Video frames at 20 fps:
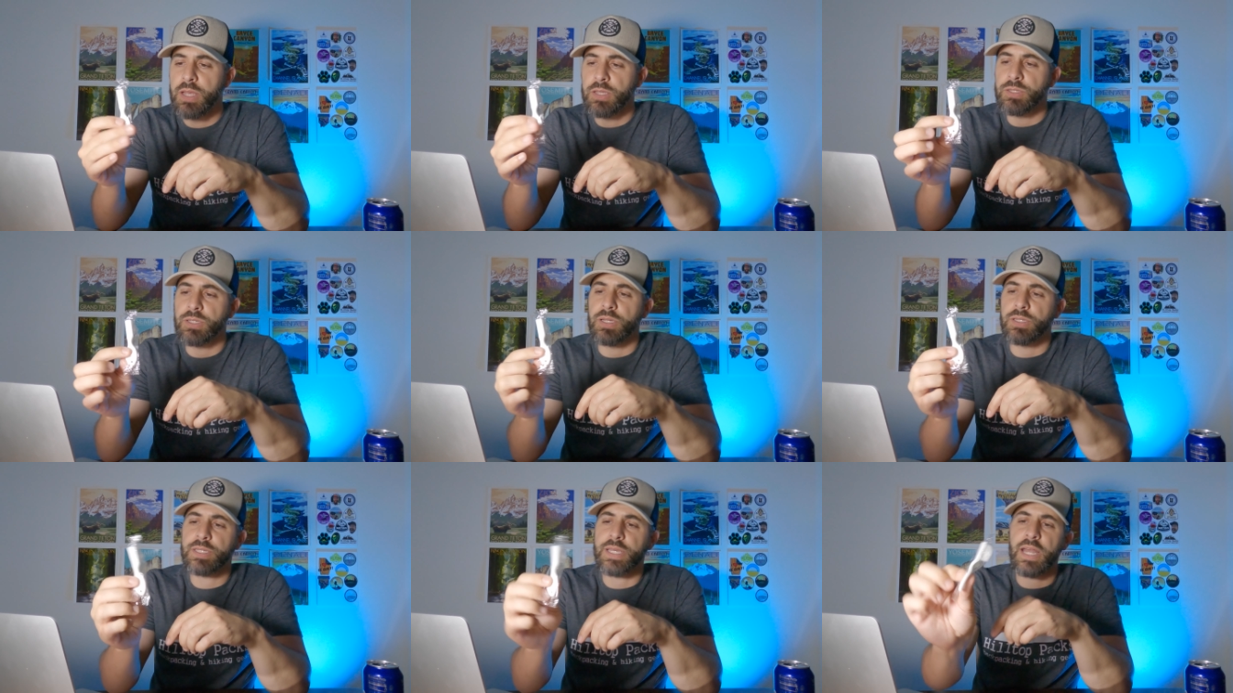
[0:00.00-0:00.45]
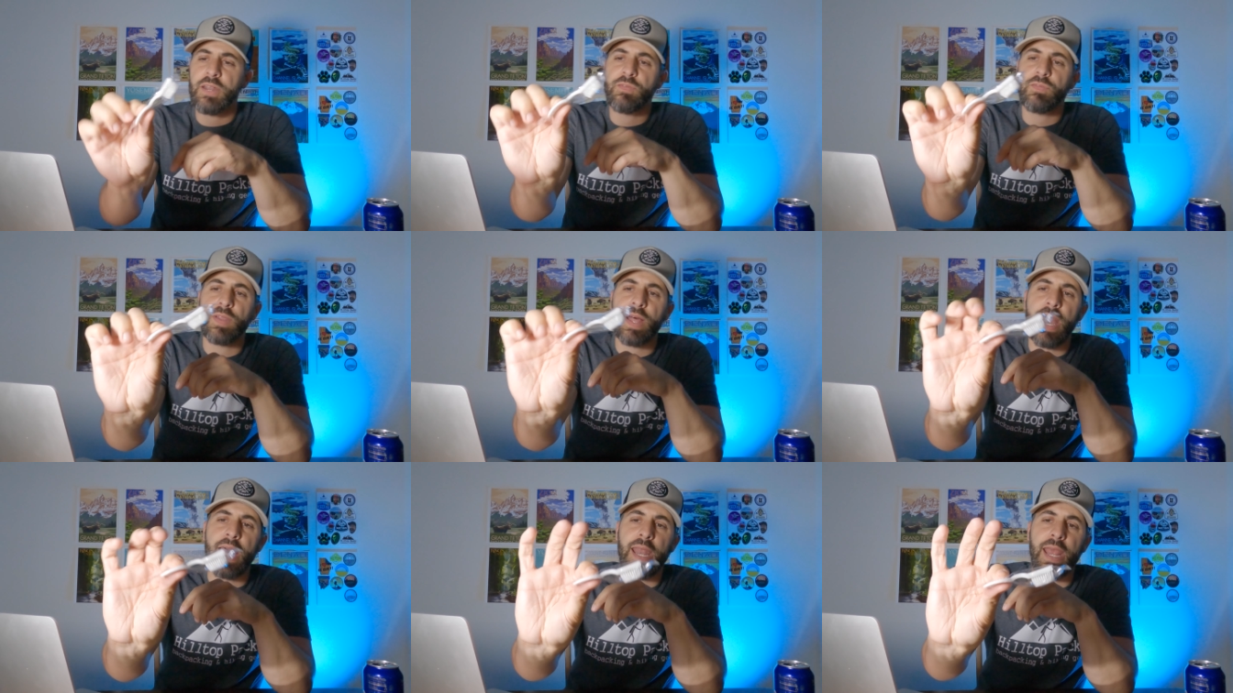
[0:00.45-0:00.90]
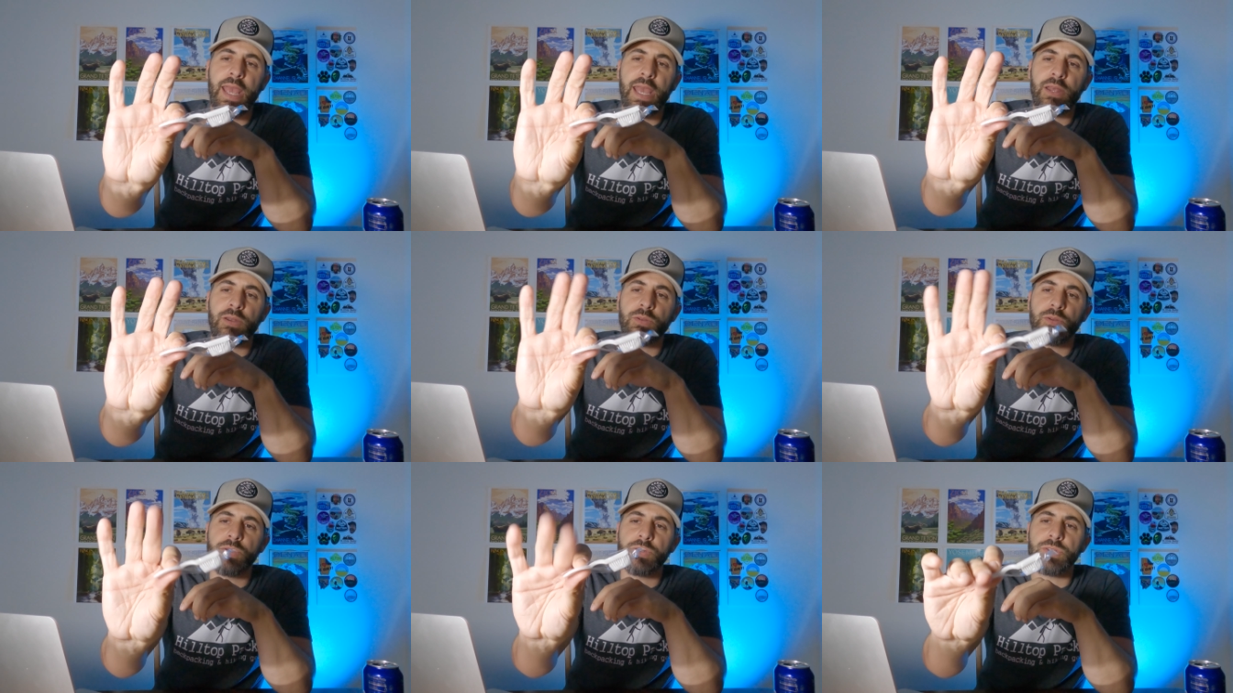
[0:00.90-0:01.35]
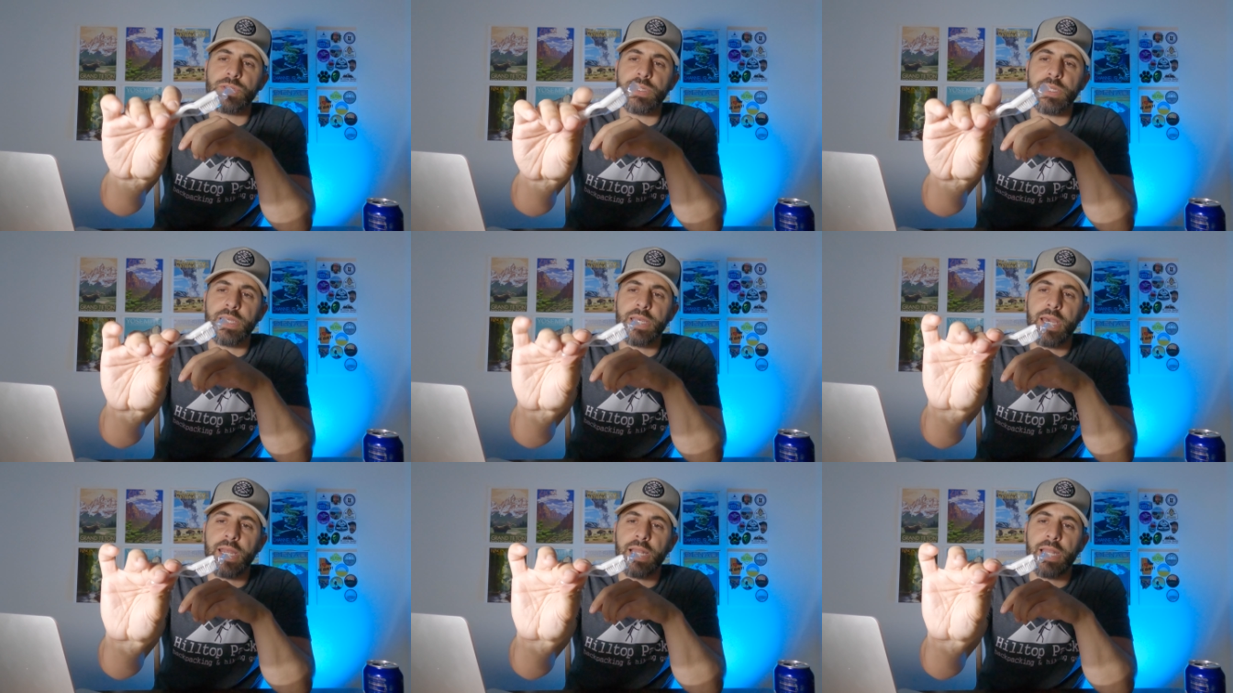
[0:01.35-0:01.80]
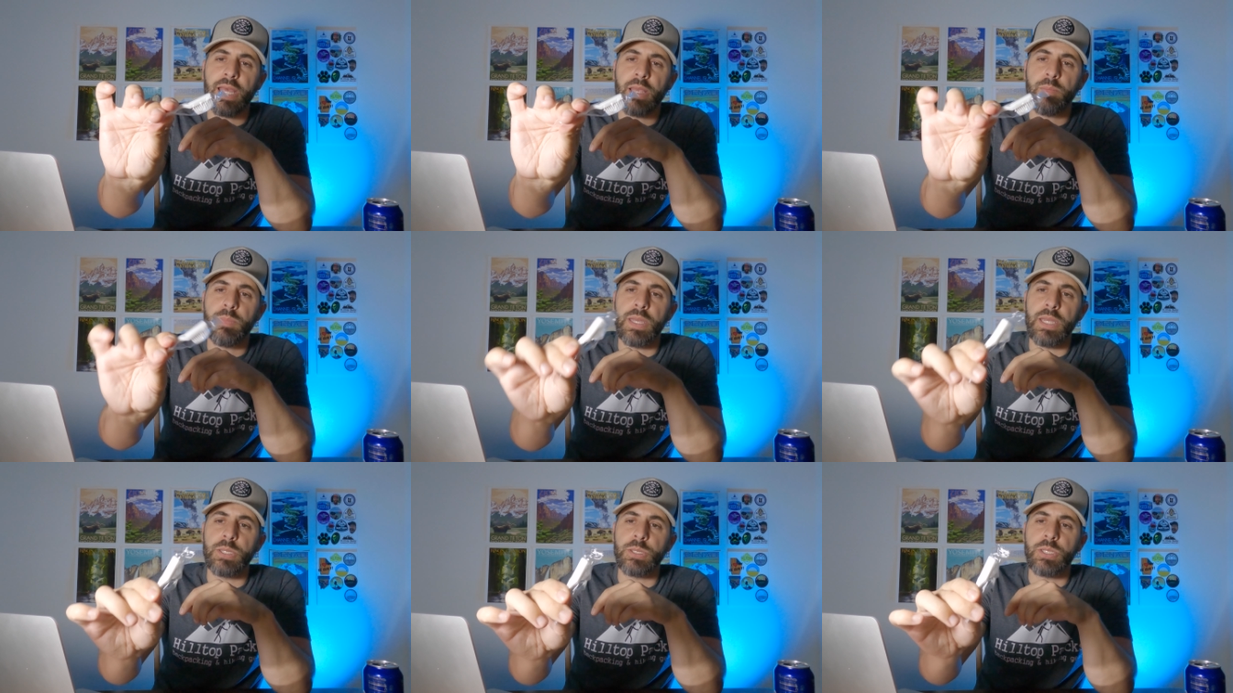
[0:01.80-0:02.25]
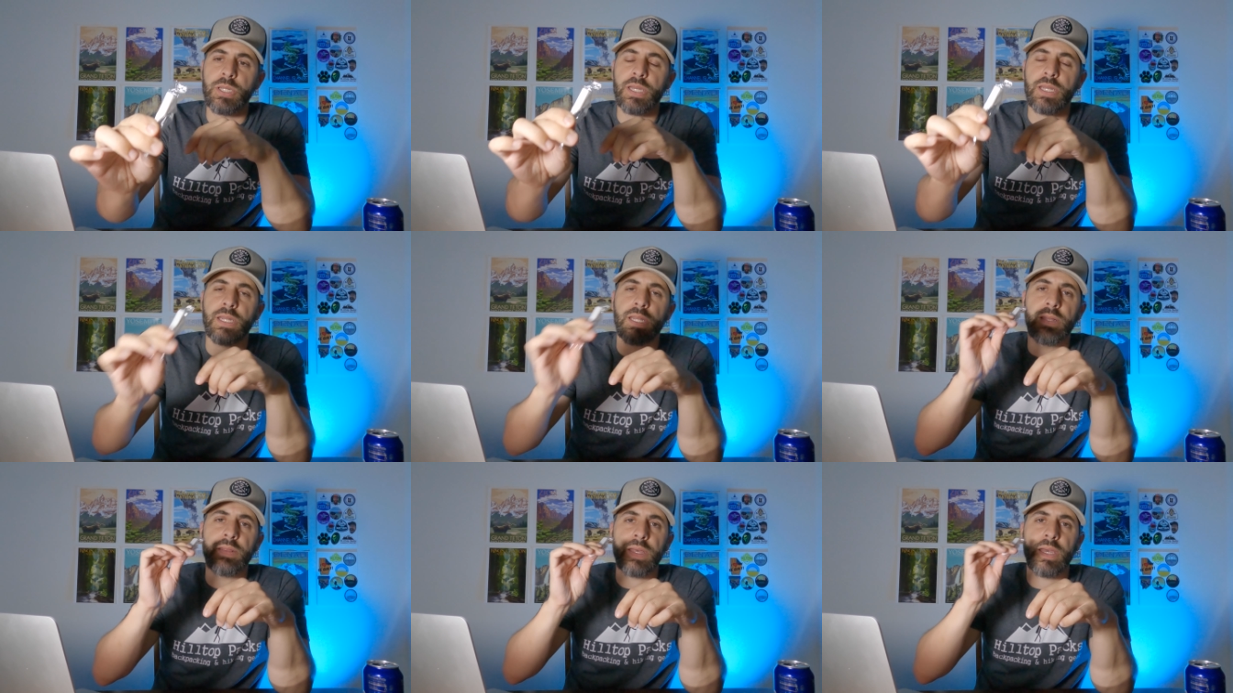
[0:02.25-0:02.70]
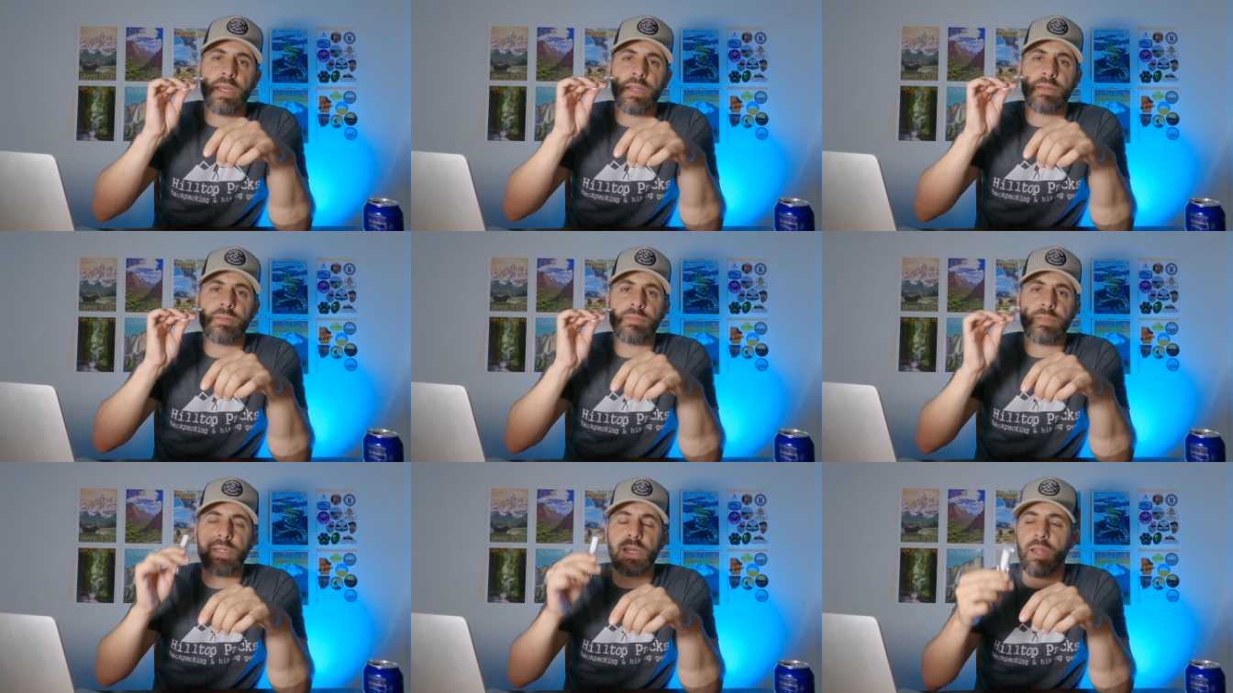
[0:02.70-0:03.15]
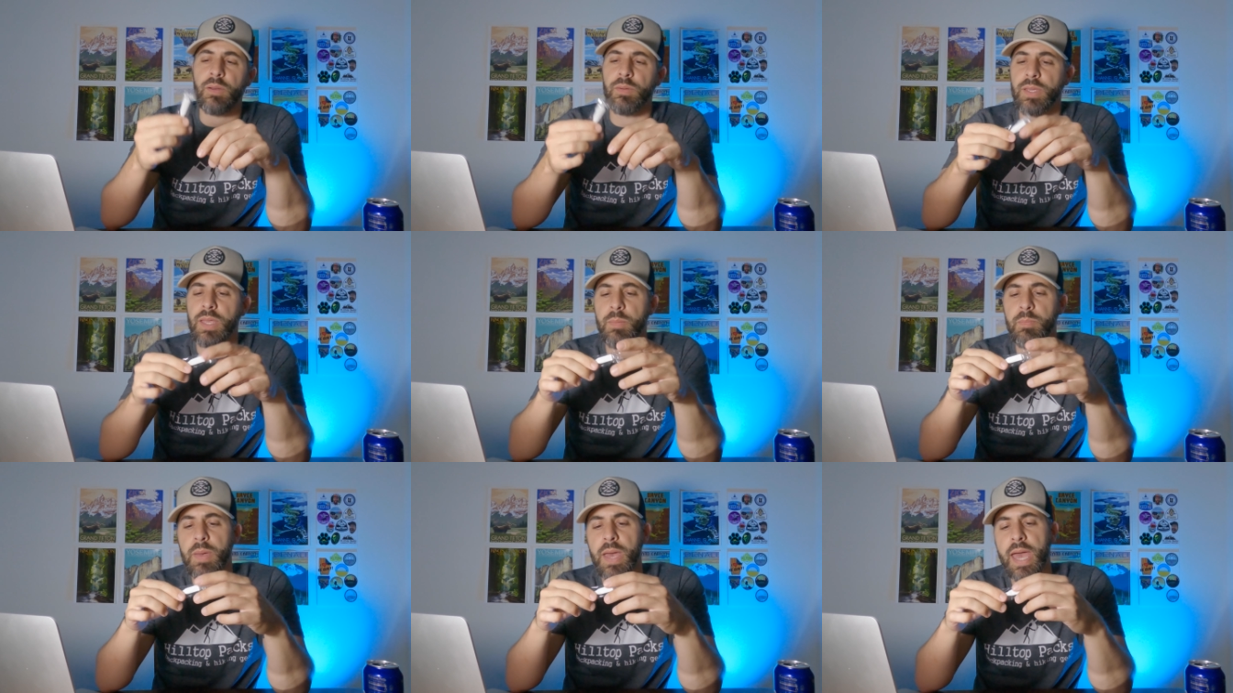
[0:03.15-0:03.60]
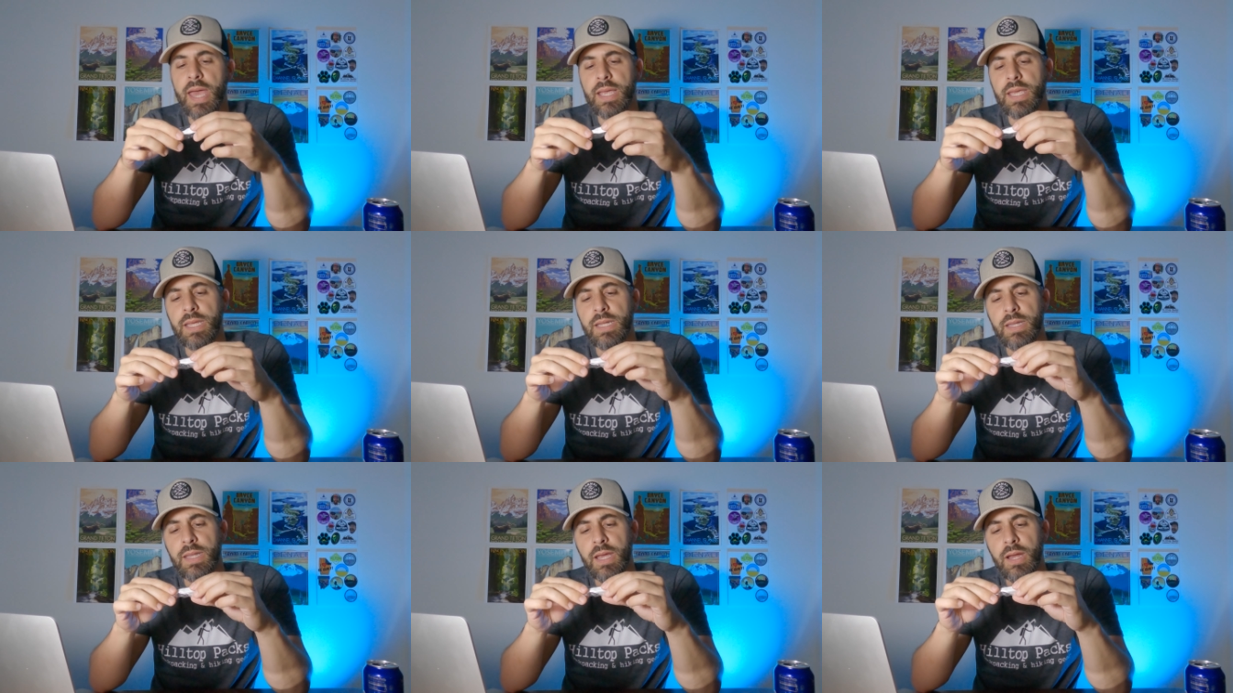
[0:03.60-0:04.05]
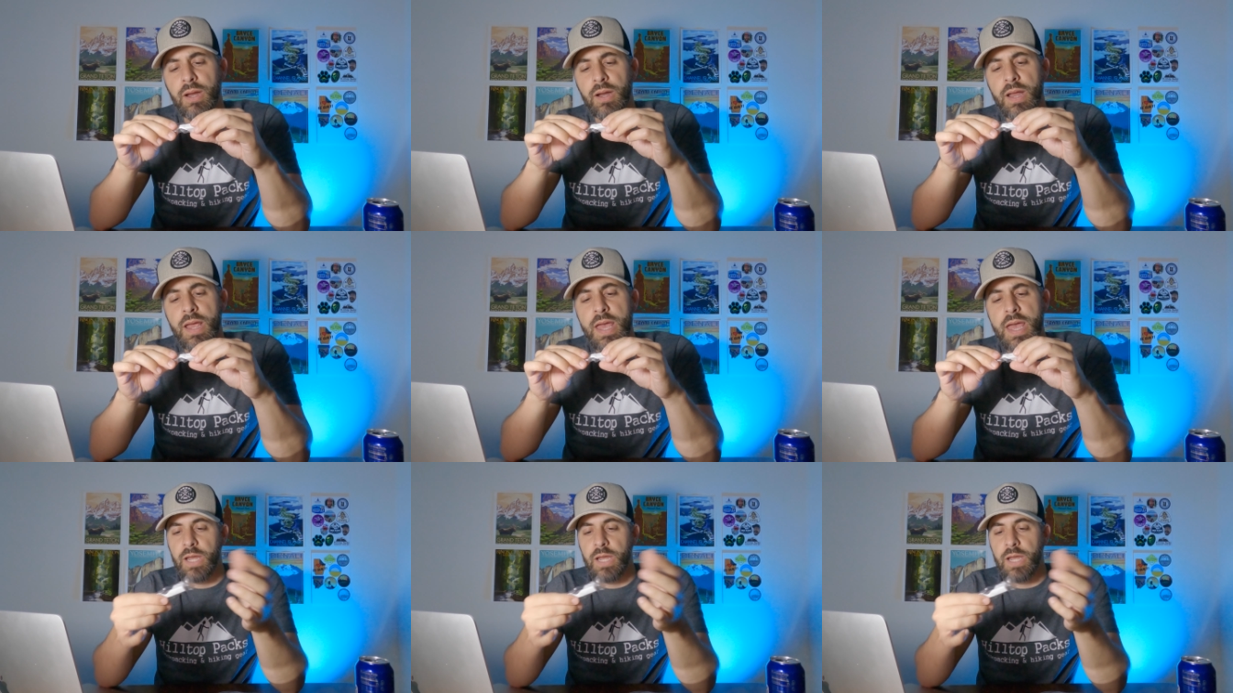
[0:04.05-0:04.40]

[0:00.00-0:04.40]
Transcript: So it's got a flat handle, so you can kind of like pinch it and then, get back in there.